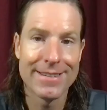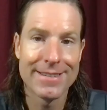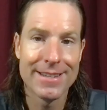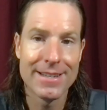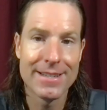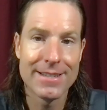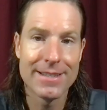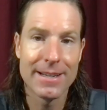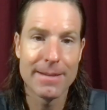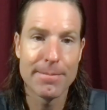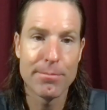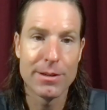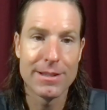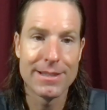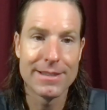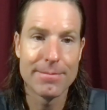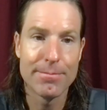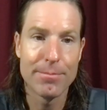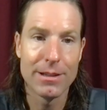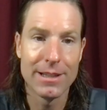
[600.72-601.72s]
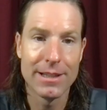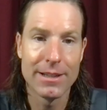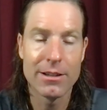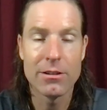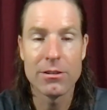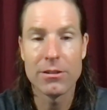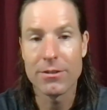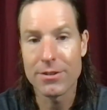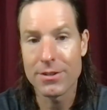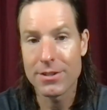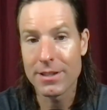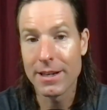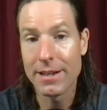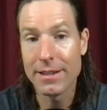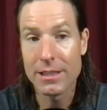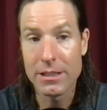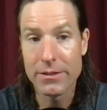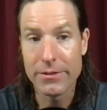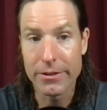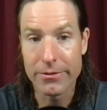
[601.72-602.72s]
artistic, p- political, or
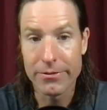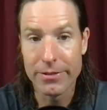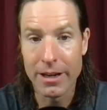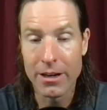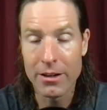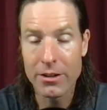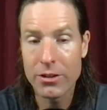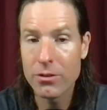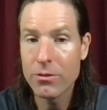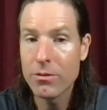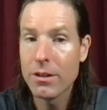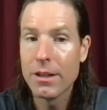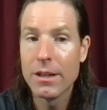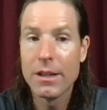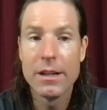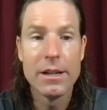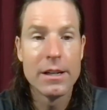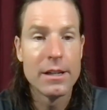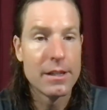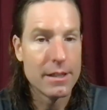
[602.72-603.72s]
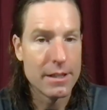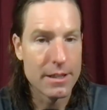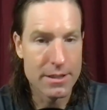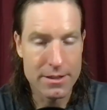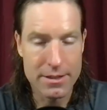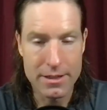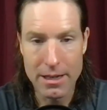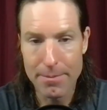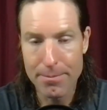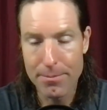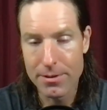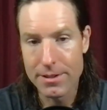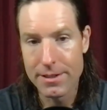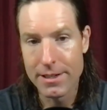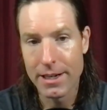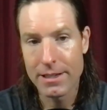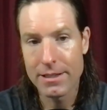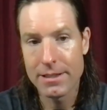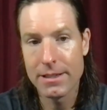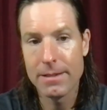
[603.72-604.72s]
scientific value is not
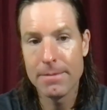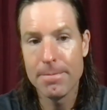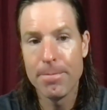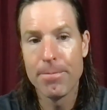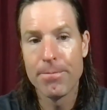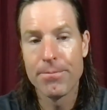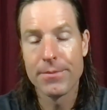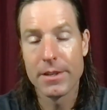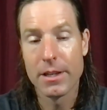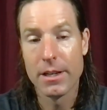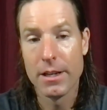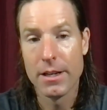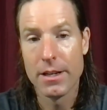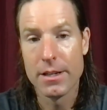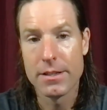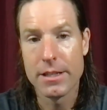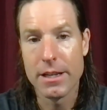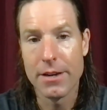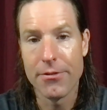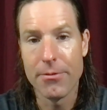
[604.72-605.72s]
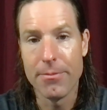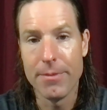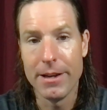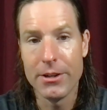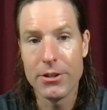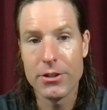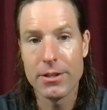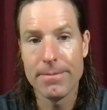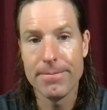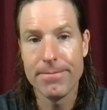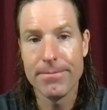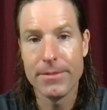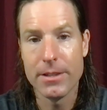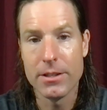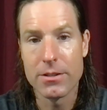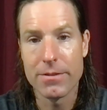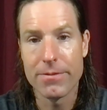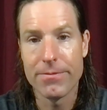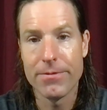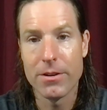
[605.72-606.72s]
protected. Defamation,
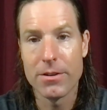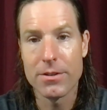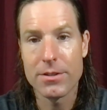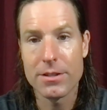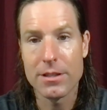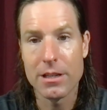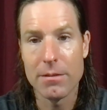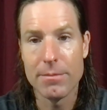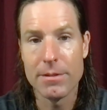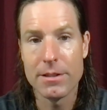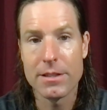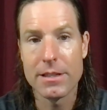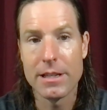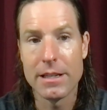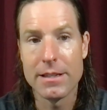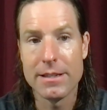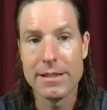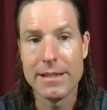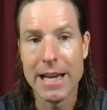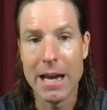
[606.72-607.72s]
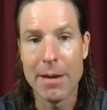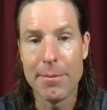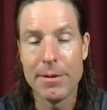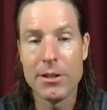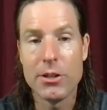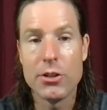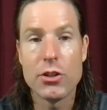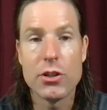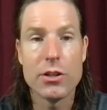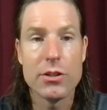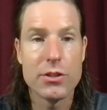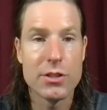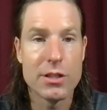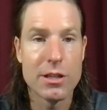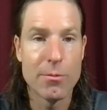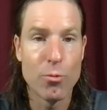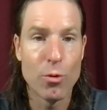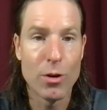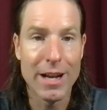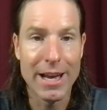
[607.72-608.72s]
these are false statements that damage
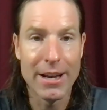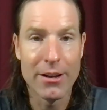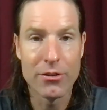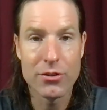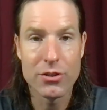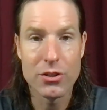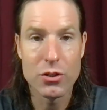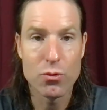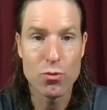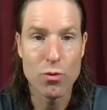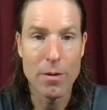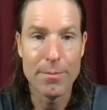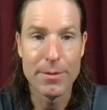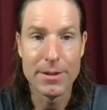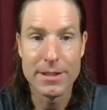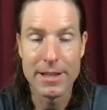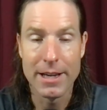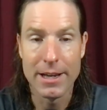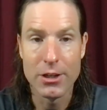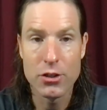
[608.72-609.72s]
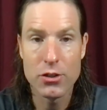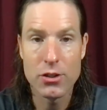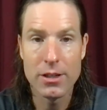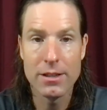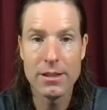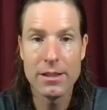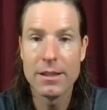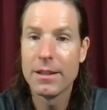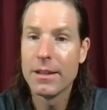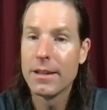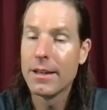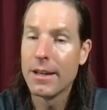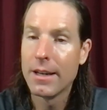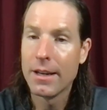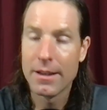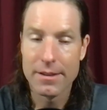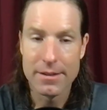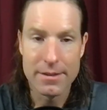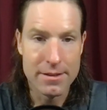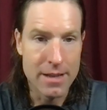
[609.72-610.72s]
someone else's reputation,
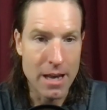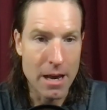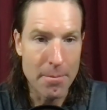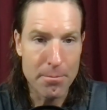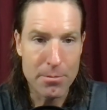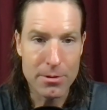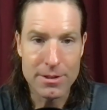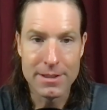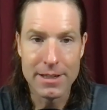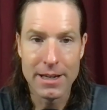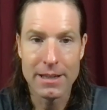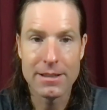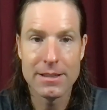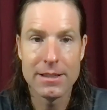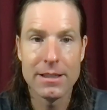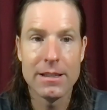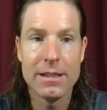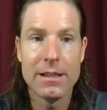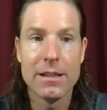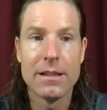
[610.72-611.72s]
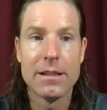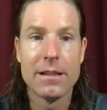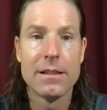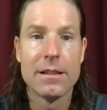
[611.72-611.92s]
not protected.